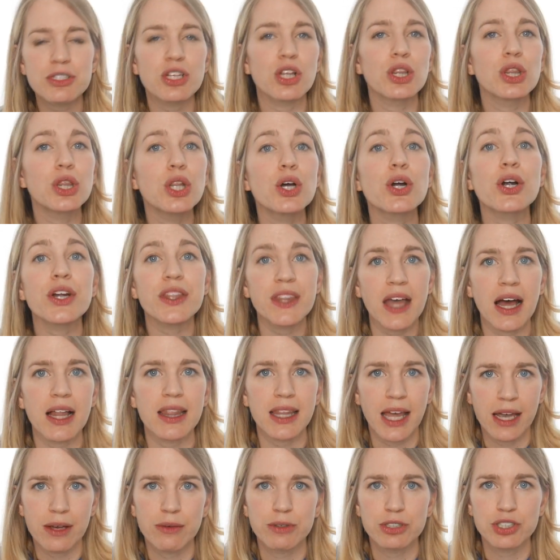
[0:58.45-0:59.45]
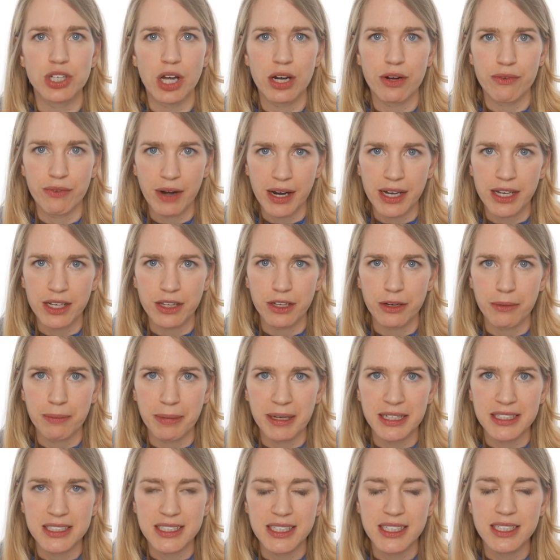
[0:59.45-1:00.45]
to learn that language on a regular
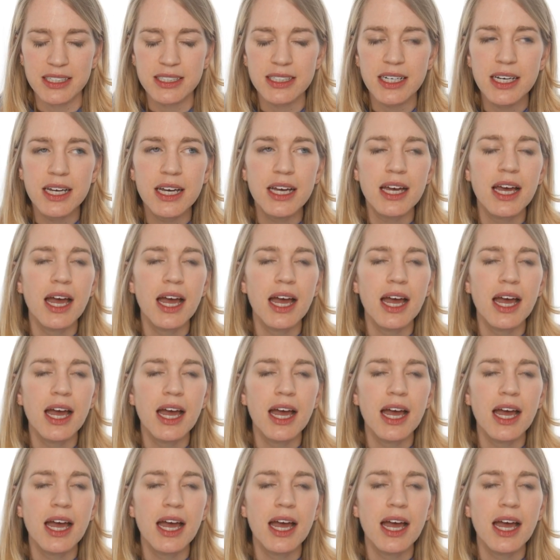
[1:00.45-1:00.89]
basis?